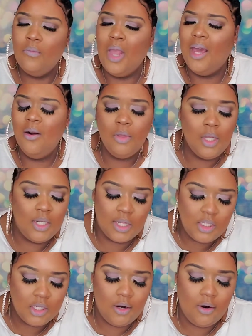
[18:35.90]
I don't think
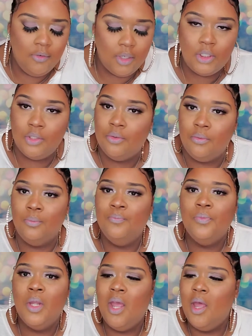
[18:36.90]
these are the original.
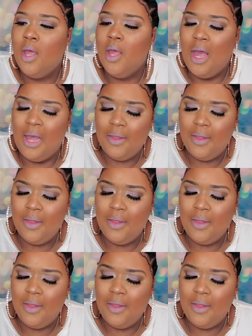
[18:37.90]
I